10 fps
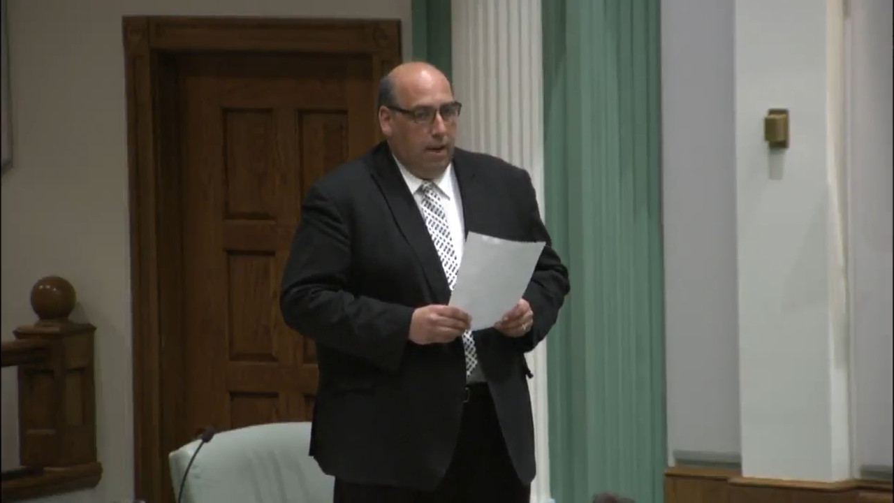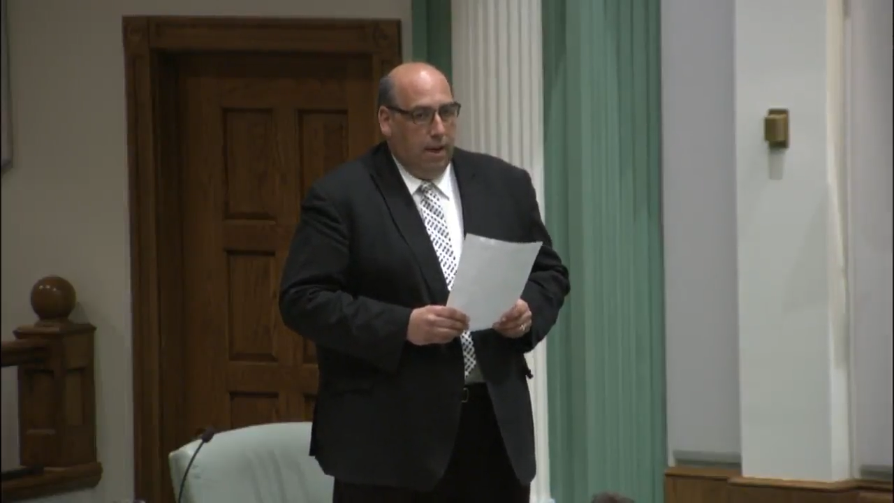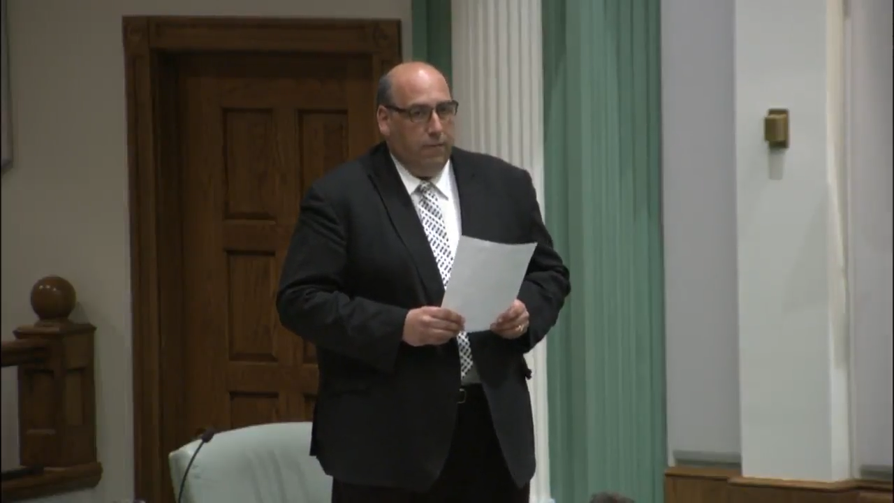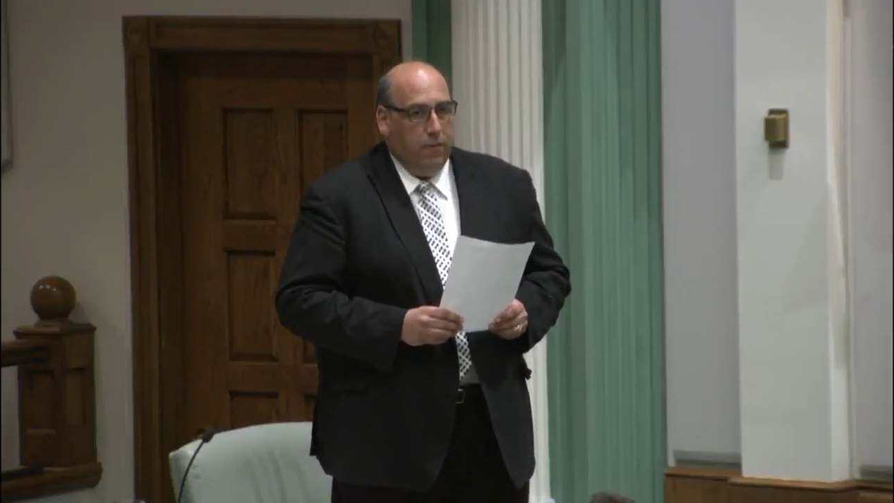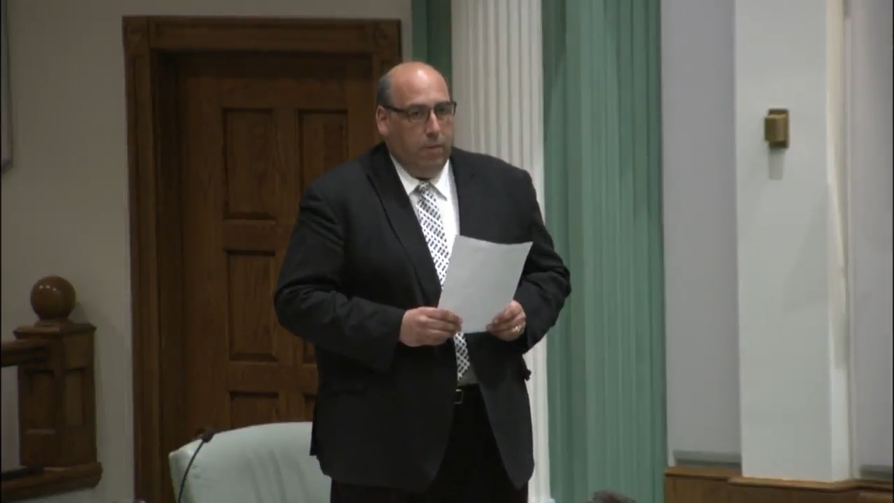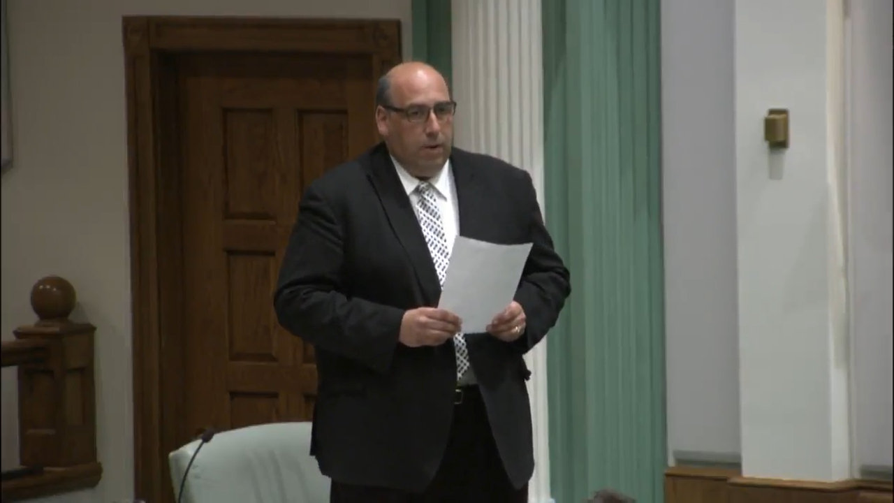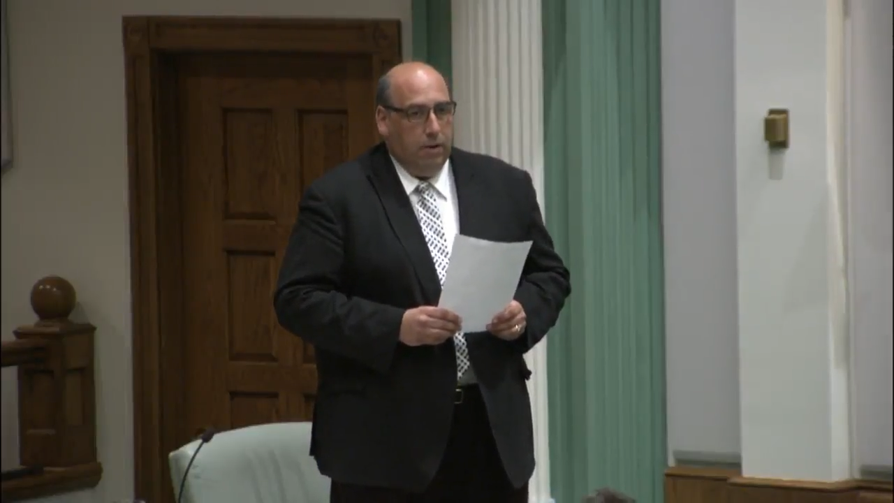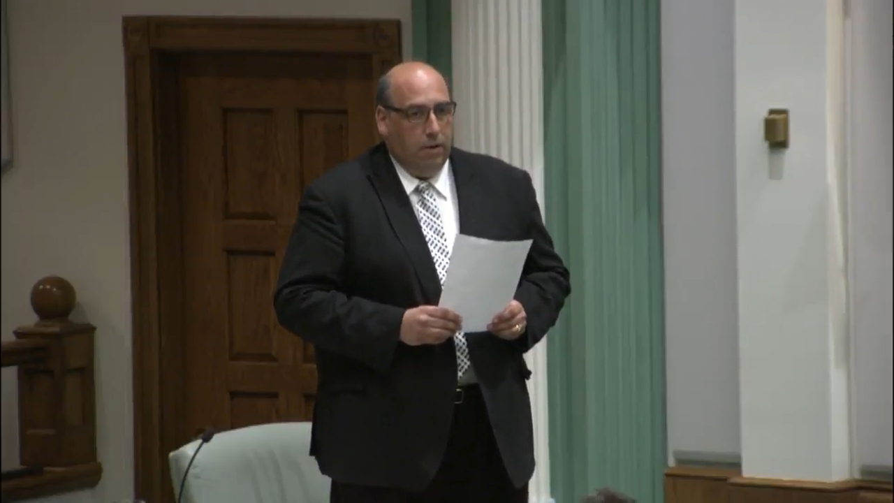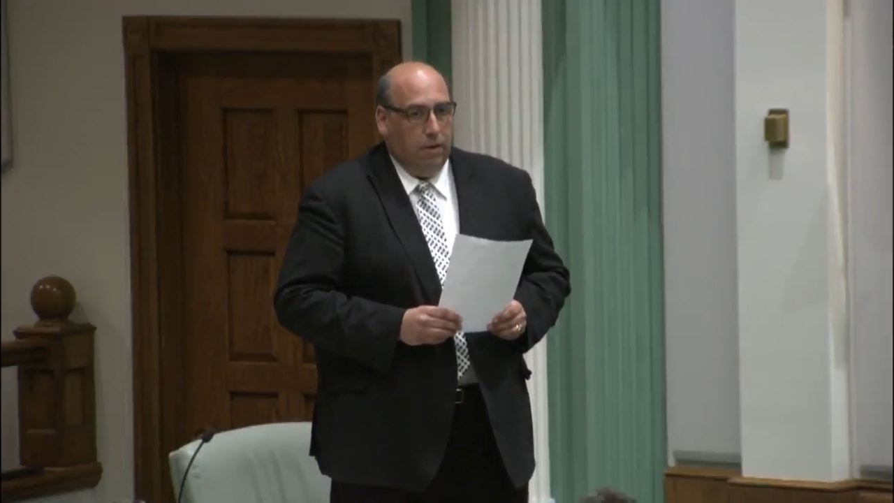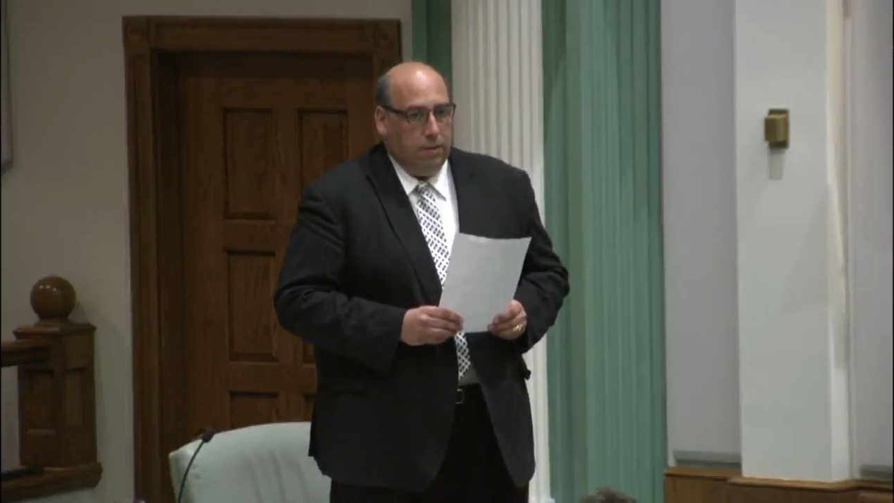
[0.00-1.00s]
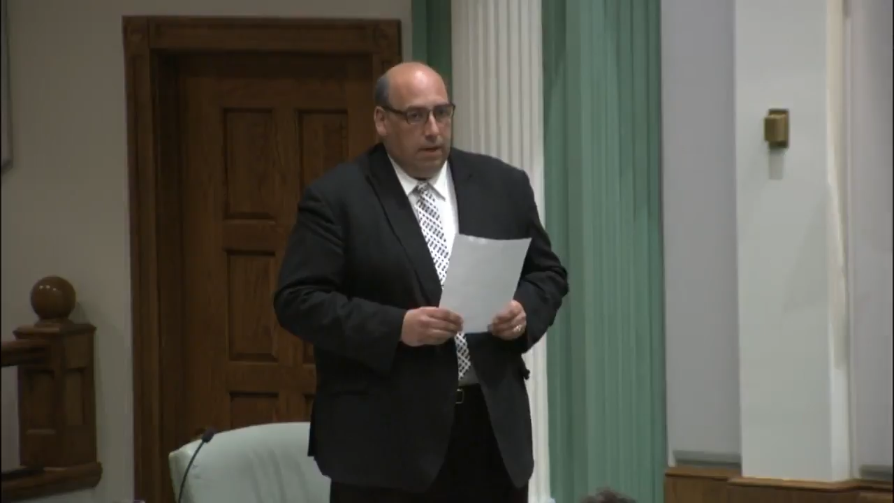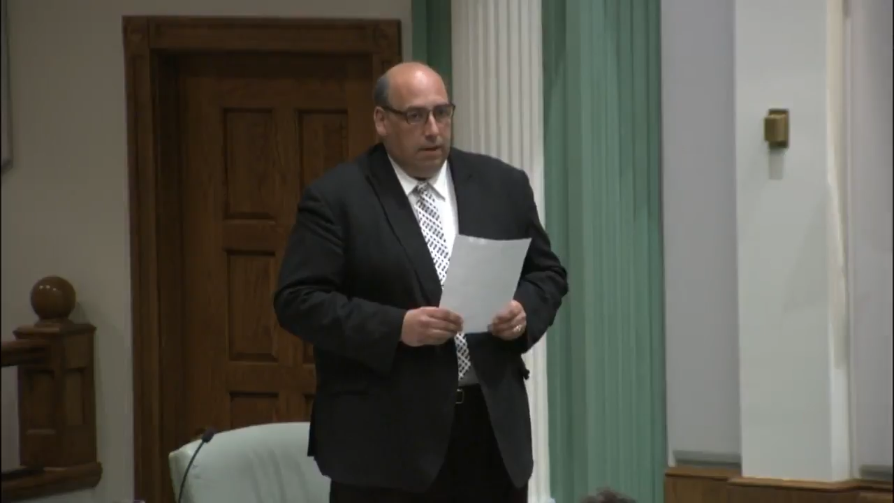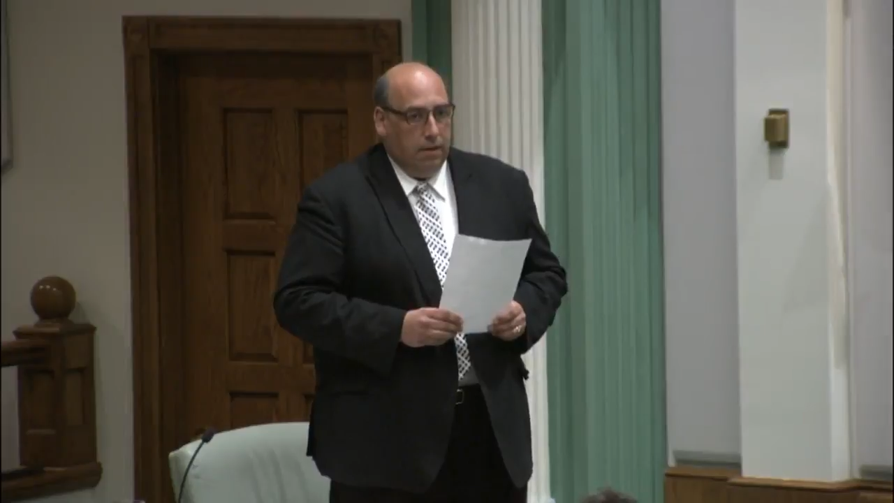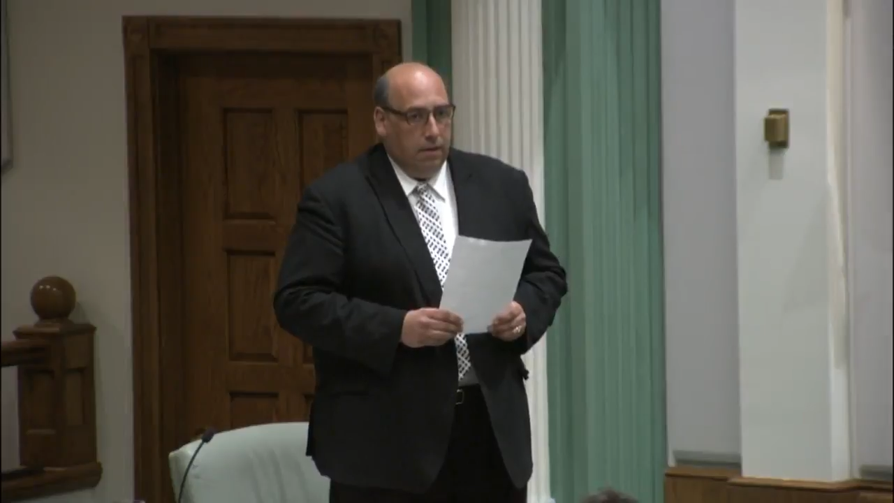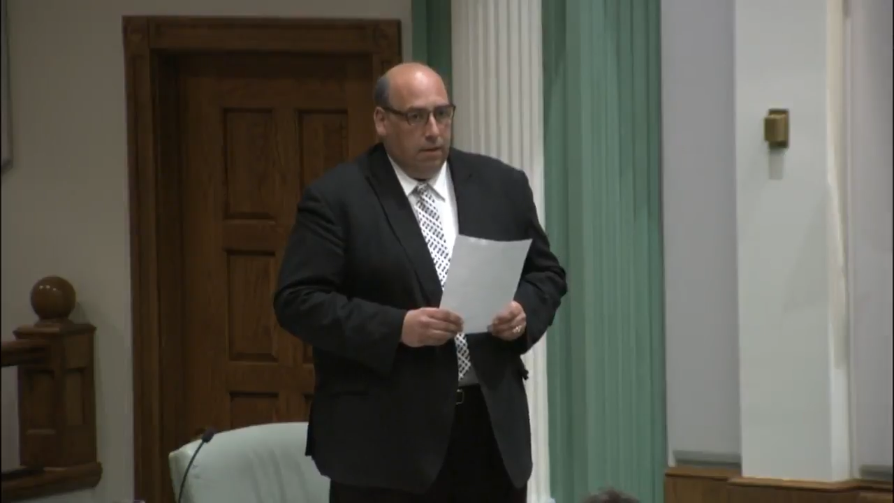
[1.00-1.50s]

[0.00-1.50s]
Everybody knows that.